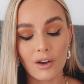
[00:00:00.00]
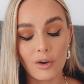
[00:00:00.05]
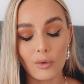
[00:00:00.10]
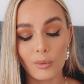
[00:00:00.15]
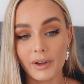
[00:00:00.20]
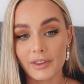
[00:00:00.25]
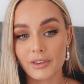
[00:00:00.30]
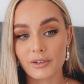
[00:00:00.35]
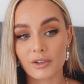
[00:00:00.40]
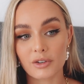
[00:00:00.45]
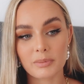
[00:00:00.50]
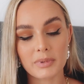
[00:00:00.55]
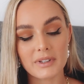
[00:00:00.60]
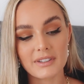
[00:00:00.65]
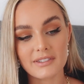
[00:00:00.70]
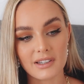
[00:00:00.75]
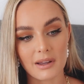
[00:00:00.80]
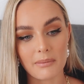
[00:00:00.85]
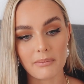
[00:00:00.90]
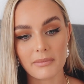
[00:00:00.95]
Whether it be
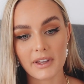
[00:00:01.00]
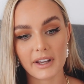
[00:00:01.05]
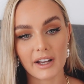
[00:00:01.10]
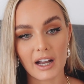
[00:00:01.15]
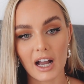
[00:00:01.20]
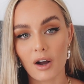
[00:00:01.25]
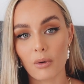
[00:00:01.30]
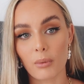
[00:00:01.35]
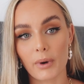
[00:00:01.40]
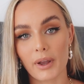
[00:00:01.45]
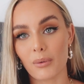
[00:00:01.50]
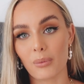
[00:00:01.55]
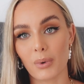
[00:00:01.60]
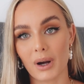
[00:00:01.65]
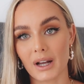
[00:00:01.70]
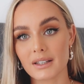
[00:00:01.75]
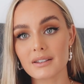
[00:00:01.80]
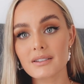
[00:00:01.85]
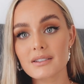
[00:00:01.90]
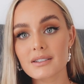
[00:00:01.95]
something I wear
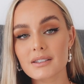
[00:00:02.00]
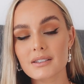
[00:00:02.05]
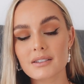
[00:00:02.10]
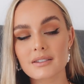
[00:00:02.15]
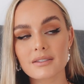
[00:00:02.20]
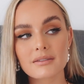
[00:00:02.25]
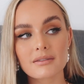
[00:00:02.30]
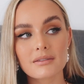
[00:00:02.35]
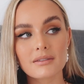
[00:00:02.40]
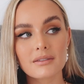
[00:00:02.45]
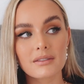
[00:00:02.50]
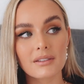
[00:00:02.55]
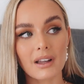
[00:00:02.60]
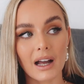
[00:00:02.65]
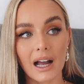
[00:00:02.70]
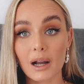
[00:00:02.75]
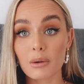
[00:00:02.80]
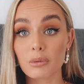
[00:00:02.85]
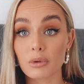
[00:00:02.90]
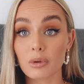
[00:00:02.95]
once,
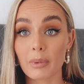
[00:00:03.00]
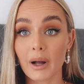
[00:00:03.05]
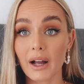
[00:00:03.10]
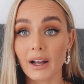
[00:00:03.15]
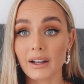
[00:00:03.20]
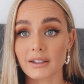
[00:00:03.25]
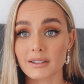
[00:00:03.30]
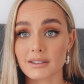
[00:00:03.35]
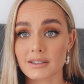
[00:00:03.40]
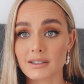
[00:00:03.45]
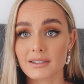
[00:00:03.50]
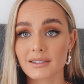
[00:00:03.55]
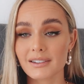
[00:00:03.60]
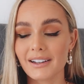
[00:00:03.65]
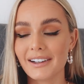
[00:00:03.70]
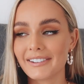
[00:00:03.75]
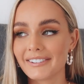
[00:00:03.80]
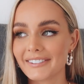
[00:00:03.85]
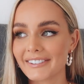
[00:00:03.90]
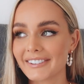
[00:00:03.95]
I will buy
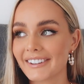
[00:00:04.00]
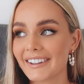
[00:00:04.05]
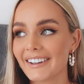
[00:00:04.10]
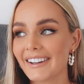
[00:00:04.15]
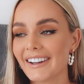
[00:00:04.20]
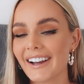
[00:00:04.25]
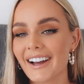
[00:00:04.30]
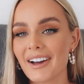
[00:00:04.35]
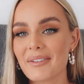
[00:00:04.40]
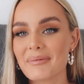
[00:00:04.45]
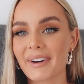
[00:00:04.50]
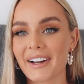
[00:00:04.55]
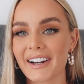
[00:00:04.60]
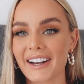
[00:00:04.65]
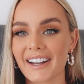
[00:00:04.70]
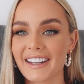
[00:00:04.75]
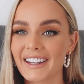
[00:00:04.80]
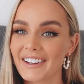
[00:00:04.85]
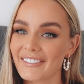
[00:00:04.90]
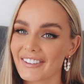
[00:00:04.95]
it. But
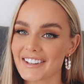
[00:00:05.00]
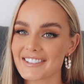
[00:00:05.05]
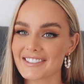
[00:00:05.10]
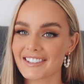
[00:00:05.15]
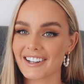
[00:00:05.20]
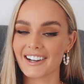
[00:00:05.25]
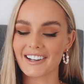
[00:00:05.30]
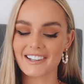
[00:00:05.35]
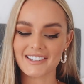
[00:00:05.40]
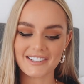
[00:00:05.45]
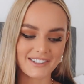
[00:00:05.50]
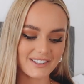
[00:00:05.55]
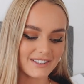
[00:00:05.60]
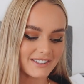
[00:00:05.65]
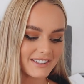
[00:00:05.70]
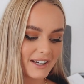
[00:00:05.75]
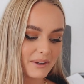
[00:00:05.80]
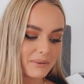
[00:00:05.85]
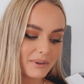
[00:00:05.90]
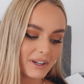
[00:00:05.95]
anyways guys, so
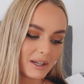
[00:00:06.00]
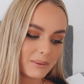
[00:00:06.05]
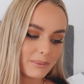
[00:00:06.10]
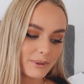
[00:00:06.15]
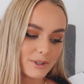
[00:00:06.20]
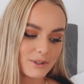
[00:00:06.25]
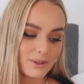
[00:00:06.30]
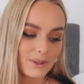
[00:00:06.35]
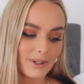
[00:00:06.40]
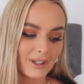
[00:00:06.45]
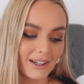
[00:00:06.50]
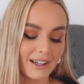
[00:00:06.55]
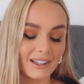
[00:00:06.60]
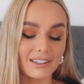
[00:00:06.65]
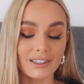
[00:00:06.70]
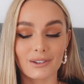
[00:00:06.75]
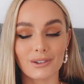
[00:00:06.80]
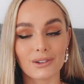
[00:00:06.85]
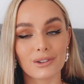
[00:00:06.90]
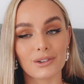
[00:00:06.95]
today we're going to be doing a
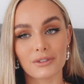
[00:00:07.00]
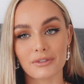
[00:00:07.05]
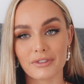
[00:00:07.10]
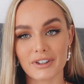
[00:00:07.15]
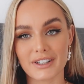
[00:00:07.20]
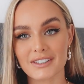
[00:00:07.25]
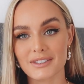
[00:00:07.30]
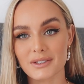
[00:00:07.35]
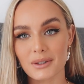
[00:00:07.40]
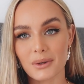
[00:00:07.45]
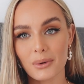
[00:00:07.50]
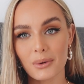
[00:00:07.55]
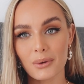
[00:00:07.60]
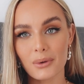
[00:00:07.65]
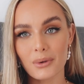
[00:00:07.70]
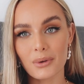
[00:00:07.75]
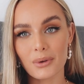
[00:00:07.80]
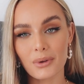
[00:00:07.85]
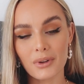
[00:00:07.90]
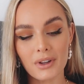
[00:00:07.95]
little Lovisa
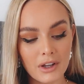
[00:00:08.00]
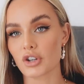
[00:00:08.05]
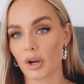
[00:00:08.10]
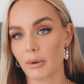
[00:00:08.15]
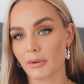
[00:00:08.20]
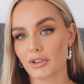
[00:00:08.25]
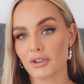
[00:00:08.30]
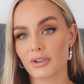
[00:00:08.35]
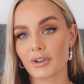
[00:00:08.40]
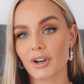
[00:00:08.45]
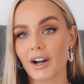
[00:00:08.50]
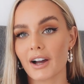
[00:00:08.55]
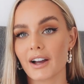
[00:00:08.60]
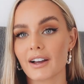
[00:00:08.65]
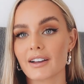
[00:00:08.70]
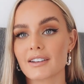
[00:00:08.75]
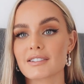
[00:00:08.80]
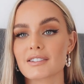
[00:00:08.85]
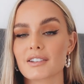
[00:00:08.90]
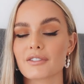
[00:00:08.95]
haul, showing you
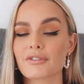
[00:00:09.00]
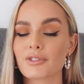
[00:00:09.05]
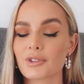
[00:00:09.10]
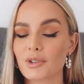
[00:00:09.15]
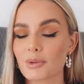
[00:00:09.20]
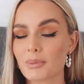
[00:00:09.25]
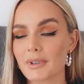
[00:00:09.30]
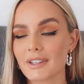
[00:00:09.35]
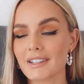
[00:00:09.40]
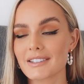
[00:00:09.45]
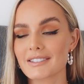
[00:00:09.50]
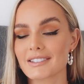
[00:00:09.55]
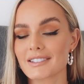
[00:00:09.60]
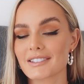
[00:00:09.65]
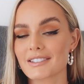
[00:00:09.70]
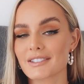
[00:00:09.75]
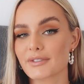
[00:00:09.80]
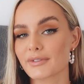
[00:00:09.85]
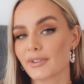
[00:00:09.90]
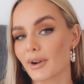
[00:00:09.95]
guys a few
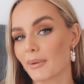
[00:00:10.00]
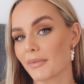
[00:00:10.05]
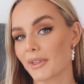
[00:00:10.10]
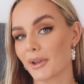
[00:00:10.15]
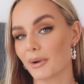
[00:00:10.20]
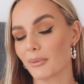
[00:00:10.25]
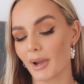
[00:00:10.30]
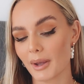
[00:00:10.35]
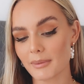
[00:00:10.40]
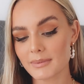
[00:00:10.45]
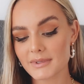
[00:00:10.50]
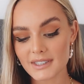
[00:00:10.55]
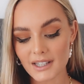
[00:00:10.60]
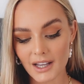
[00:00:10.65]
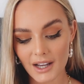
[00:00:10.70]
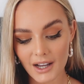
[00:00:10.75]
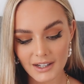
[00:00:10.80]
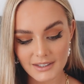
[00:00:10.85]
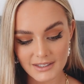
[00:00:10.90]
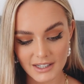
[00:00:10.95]
pieces from their
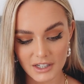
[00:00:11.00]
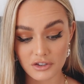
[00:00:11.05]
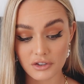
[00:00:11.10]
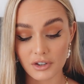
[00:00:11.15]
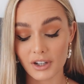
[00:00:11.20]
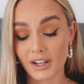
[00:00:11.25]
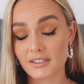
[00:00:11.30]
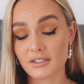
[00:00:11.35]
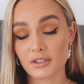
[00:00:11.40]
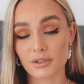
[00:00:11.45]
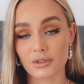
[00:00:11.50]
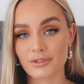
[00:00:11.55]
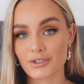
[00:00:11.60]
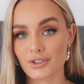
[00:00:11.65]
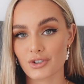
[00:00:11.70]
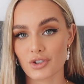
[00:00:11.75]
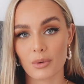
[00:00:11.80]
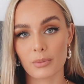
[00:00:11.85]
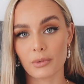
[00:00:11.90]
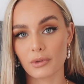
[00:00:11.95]
website, and you guys can also
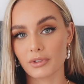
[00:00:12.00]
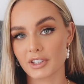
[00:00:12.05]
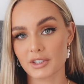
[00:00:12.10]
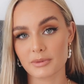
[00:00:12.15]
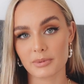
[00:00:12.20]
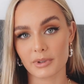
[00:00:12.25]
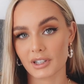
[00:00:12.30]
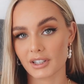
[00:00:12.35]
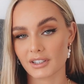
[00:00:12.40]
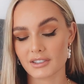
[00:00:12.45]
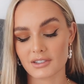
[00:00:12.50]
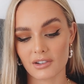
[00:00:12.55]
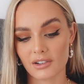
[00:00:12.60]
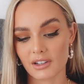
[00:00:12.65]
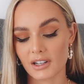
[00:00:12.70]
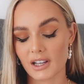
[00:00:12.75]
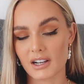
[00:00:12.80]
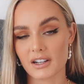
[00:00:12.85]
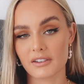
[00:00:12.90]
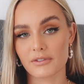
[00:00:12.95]
shop all these products
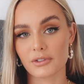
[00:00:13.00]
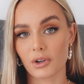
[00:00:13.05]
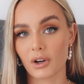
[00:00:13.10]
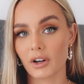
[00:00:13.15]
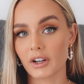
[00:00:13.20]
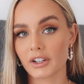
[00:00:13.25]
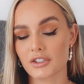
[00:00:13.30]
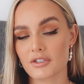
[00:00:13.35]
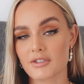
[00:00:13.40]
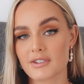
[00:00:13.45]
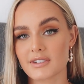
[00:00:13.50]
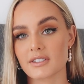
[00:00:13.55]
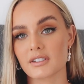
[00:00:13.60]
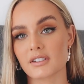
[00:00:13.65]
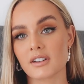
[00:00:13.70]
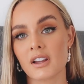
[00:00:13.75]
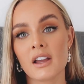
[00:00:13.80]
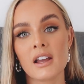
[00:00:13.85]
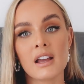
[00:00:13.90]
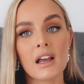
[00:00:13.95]
online if you are
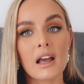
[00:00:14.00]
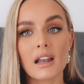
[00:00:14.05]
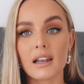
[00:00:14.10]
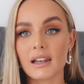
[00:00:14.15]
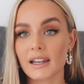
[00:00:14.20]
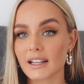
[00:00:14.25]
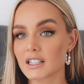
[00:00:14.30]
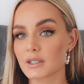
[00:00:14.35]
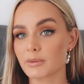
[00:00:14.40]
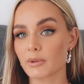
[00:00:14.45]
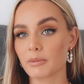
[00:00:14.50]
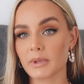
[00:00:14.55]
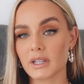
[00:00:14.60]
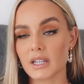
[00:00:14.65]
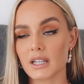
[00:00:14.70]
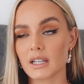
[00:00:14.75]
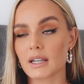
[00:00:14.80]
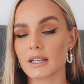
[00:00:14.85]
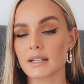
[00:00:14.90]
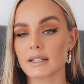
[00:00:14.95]
interested. Links will
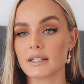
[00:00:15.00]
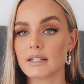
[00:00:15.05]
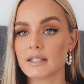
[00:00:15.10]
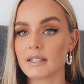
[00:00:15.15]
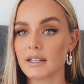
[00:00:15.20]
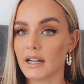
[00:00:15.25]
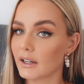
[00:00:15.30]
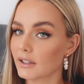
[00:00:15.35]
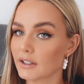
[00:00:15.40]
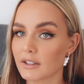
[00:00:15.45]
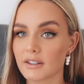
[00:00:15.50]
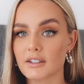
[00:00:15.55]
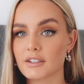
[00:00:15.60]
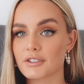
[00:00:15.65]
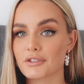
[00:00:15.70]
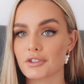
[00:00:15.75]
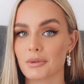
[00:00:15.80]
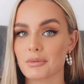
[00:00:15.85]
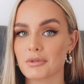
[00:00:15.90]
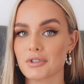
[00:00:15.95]
be down in the
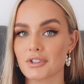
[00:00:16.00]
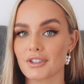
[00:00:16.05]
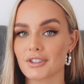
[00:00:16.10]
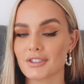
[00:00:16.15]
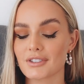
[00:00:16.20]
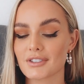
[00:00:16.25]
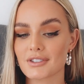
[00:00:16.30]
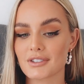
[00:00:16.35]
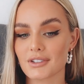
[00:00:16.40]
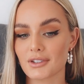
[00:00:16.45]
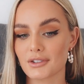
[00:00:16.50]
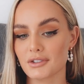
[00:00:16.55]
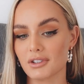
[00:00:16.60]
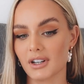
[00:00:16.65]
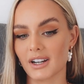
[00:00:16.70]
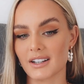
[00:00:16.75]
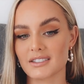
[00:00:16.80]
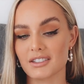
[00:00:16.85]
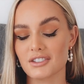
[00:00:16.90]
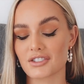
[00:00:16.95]
description, so you
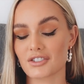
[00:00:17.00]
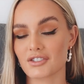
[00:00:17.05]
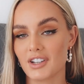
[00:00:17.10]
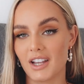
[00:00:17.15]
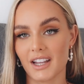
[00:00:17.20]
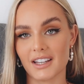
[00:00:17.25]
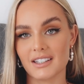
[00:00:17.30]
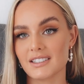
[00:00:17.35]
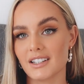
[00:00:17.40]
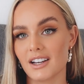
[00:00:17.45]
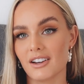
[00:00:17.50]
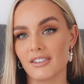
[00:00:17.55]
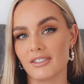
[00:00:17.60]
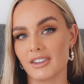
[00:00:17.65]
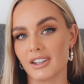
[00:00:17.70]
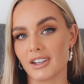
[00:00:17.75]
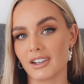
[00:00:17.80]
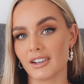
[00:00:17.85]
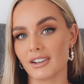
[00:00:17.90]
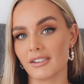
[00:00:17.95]
guys can just head down
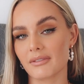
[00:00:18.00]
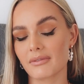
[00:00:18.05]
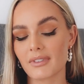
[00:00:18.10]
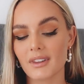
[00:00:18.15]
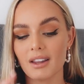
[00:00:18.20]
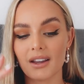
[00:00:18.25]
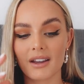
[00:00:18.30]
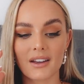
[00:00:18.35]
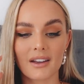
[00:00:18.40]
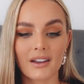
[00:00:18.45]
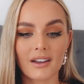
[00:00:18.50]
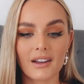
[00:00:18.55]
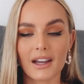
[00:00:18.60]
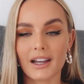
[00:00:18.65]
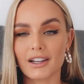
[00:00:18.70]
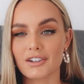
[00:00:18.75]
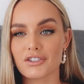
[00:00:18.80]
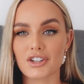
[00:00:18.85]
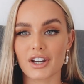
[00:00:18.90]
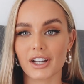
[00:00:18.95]
there
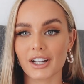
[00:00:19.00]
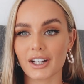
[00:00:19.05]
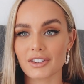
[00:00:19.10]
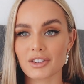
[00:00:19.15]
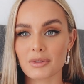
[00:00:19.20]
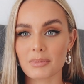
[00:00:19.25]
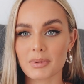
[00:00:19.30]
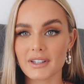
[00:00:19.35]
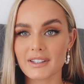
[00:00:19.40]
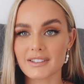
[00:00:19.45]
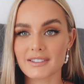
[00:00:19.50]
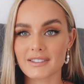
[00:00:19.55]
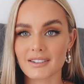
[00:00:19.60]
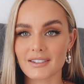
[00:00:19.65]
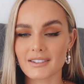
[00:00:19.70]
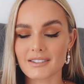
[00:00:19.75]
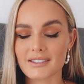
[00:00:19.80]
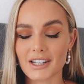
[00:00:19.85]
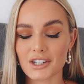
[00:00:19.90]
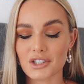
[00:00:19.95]
and check out the
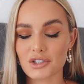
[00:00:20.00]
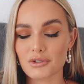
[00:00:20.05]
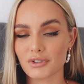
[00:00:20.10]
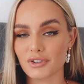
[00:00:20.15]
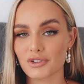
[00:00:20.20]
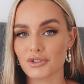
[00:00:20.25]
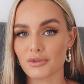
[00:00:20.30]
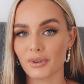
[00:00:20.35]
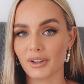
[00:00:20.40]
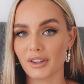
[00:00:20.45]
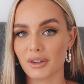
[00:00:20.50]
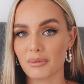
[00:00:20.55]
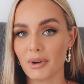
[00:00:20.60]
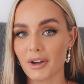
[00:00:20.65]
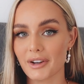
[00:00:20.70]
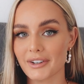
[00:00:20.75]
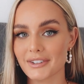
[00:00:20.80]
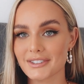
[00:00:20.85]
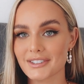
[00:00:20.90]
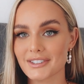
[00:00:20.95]
pieces that you enjoy the
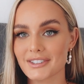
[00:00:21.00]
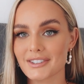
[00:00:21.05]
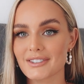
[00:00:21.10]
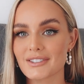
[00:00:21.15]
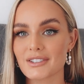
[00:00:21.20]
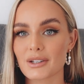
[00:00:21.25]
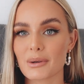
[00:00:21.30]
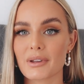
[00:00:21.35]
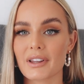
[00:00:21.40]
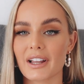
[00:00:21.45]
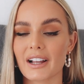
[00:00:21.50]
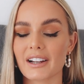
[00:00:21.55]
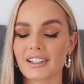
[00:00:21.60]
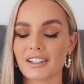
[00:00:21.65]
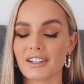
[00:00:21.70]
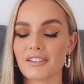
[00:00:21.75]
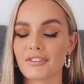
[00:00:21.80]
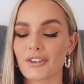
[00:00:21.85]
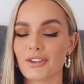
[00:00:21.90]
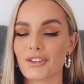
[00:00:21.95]
most. So without
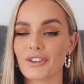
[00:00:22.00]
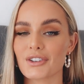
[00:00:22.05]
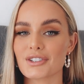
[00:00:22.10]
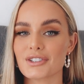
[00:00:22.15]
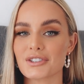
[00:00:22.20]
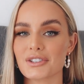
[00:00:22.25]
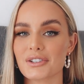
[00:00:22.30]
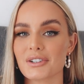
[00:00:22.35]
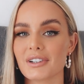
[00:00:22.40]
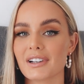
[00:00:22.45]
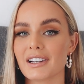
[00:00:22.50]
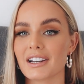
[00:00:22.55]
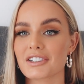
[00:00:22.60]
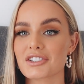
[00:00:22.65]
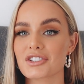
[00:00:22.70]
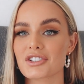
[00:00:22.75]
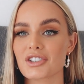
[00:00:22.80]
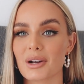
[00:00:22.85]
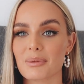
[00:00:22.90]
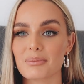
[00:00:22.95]
any further ado,
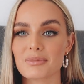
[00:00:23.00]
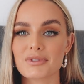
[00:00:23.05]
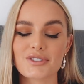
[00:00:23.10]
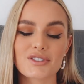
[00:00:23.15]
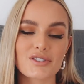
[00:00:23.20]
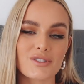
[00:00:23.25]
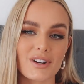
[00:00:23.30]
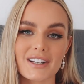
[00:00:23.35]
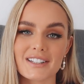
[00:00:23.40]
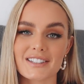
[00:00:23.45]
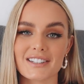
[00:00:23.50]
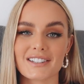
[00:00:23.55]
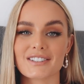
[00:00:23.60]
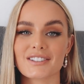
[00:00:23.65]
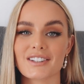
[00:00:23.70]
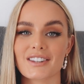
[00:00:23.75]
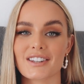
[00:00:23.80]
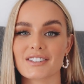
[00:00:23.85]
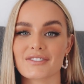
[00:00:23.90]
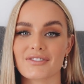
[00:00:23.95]
let's jump straight
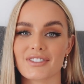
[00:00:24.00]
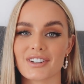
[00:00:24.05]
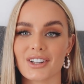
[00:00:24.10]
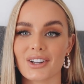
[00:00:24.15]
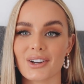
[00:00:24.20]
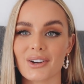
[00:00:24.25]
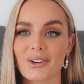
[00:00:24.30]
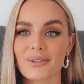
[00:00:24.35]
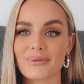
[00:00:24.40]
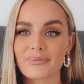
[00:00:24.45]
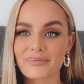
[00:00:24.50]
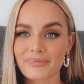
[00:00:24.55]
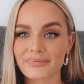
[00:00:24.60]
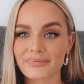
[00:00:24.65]
into this video.